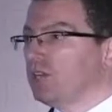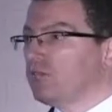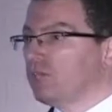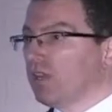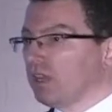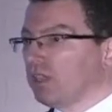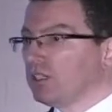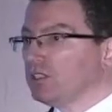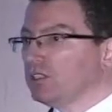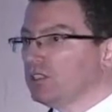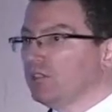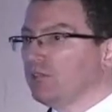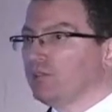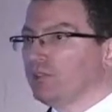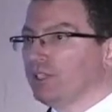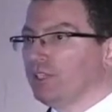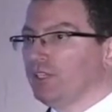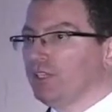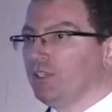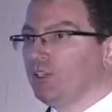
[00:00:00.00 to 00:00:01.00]

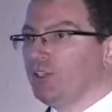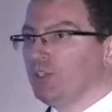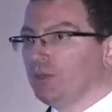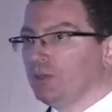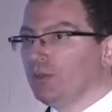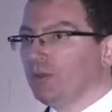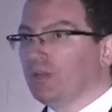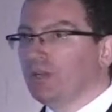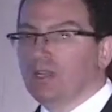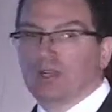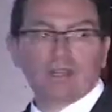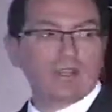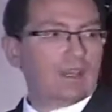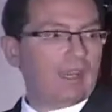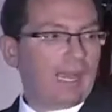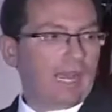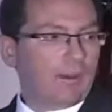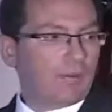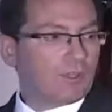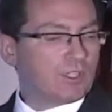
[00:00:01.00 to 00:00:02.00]
relatively new,
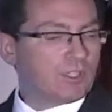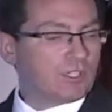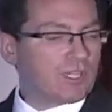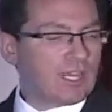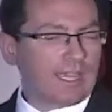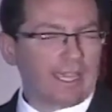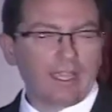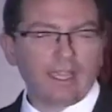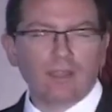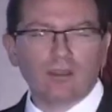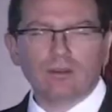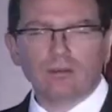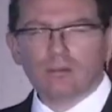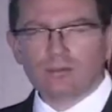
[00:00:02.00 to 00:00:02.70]
I would say,